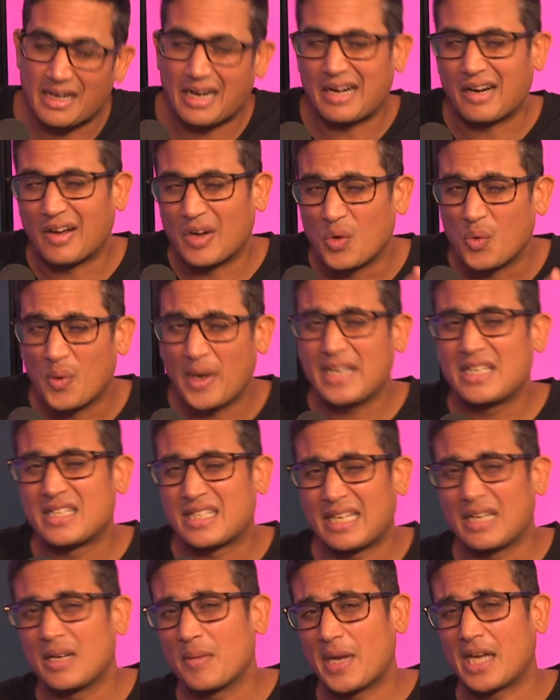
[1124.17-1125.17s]
And I always
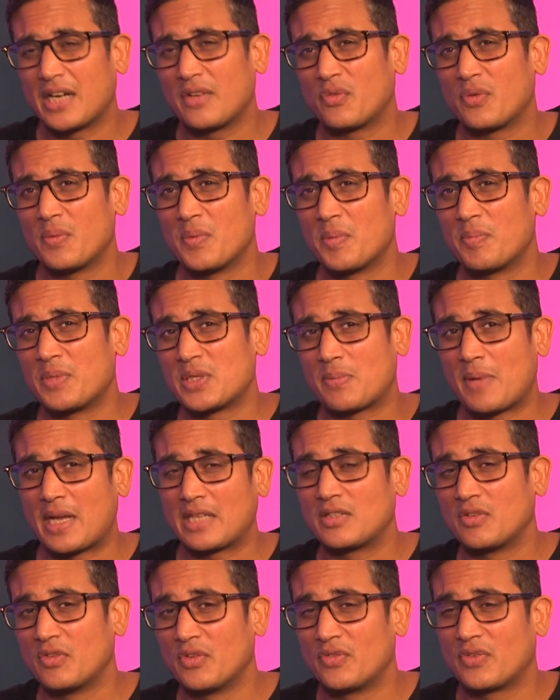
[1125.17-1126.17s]
think about it from the
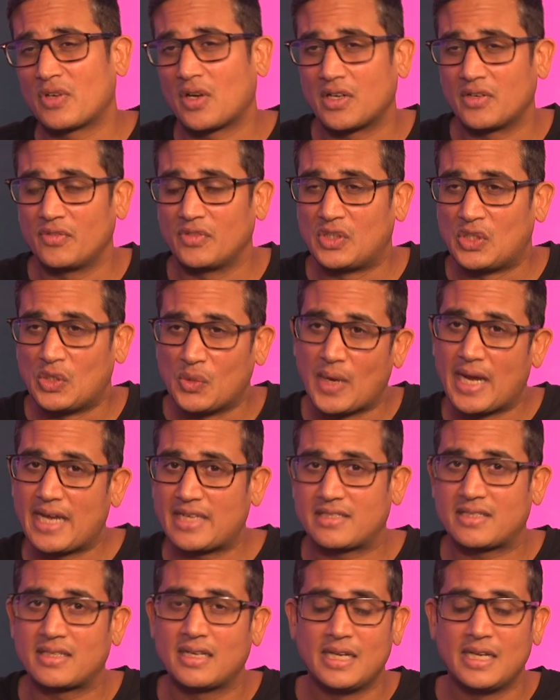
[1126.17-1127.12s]
perspective of kind of US